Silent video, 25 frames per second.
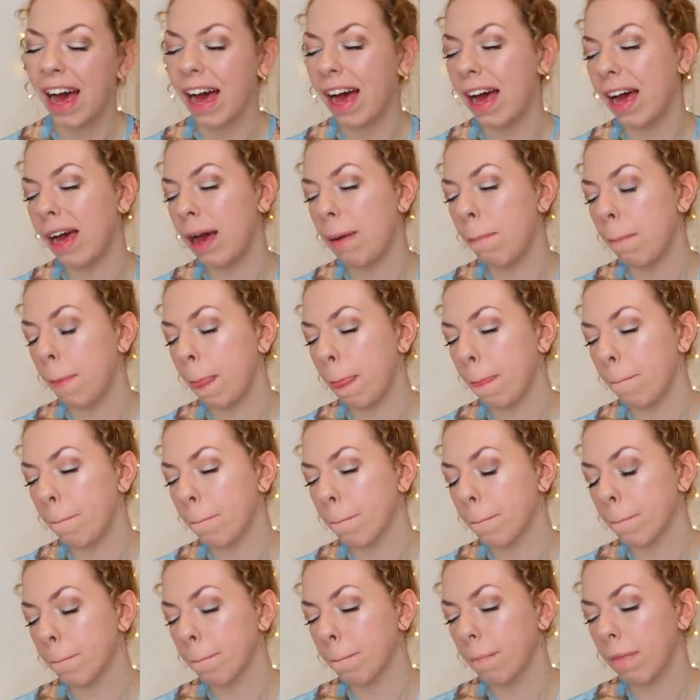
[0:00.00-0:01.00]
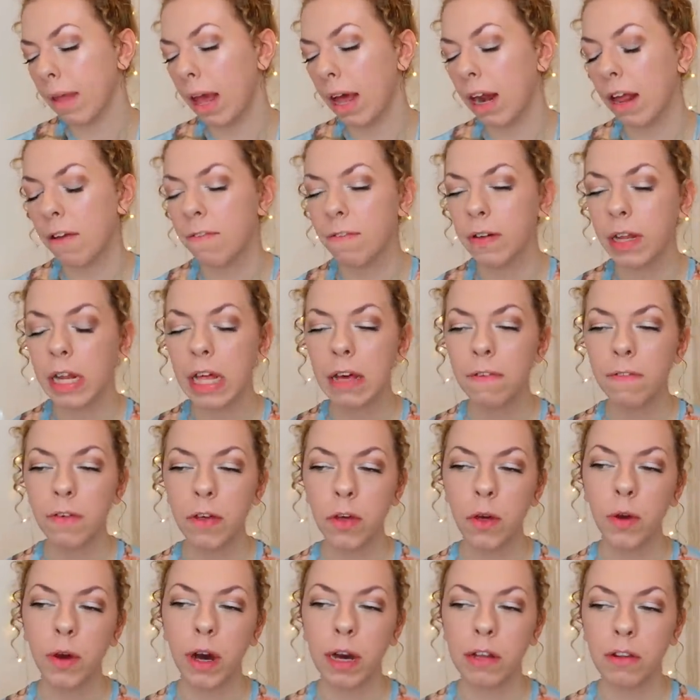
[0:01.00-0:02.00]
Um, and I feel like for
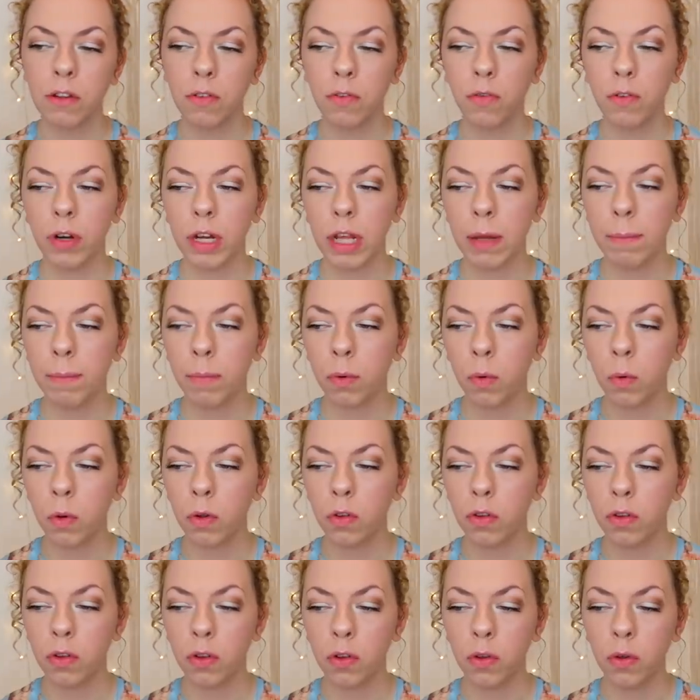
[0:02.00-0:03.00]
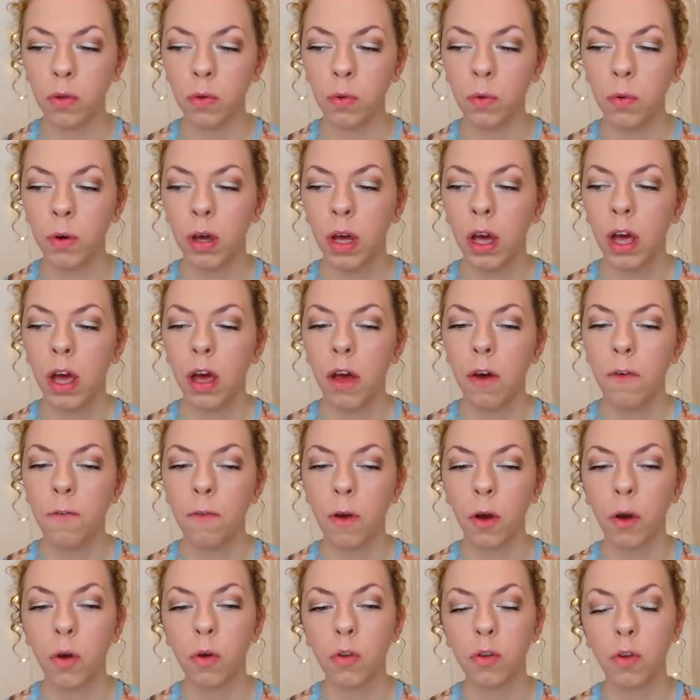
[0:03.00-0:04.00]
you guys, it's really important to
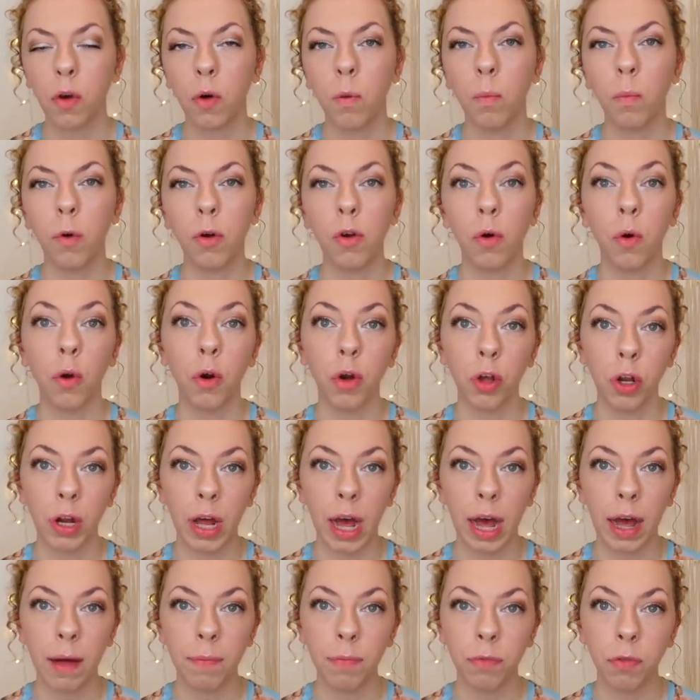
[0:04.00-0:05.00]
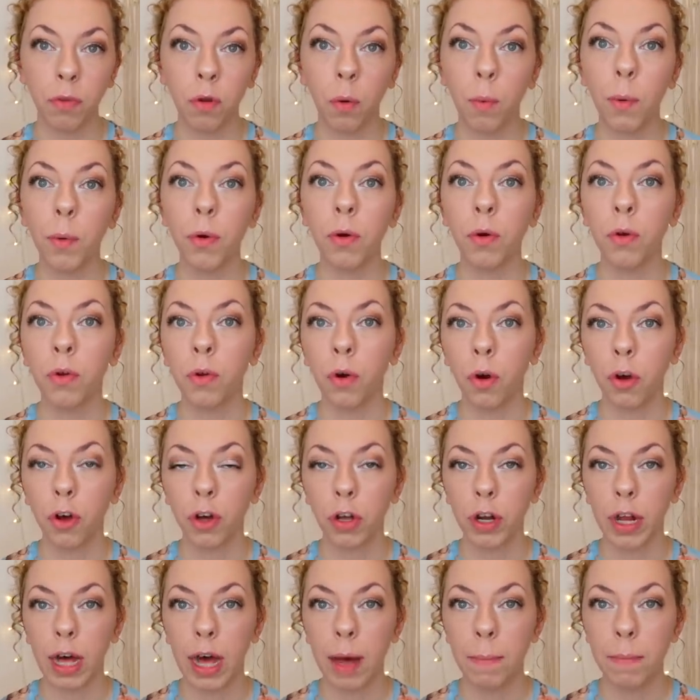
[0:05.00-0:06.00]
focus on what you're good at, not what you're not
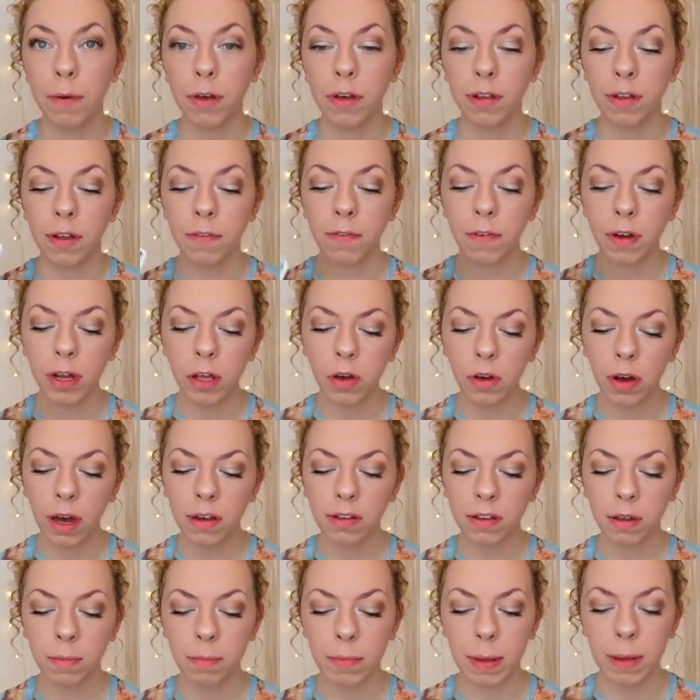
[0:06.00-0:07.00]
good at, because I feel like you guys can